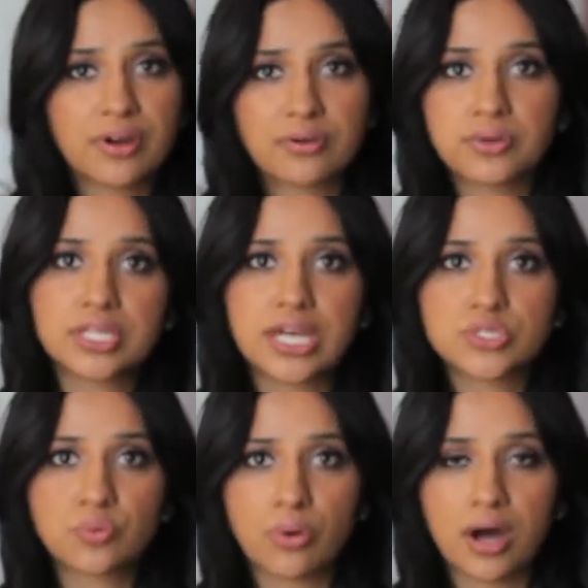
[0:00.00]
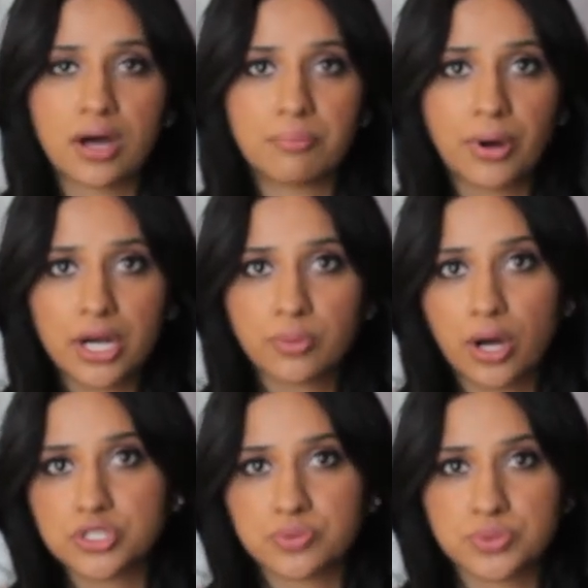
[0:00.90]
I found a really nice body
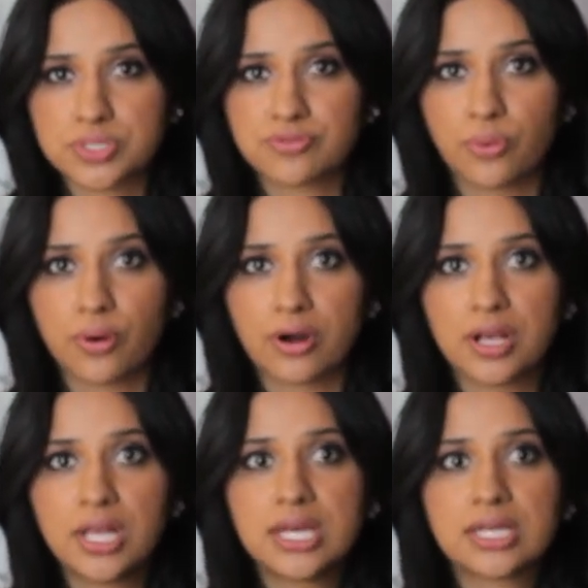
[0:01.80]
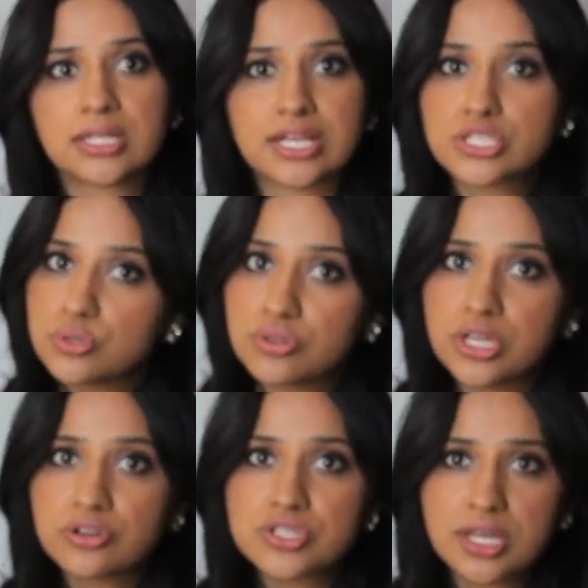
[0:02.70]
wash which was for like
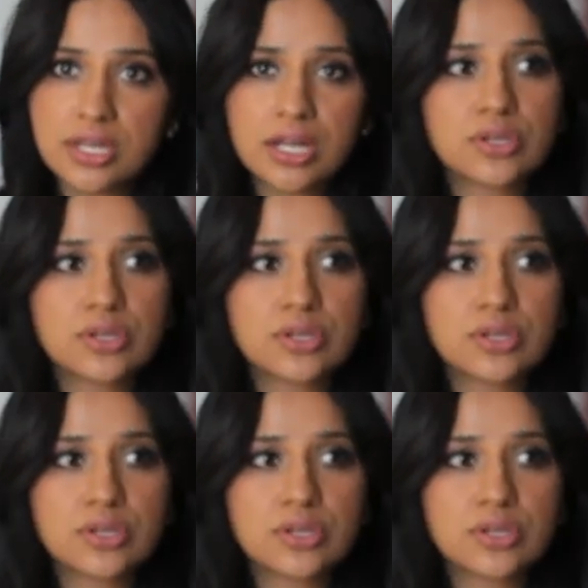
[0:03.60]
soothing your skin.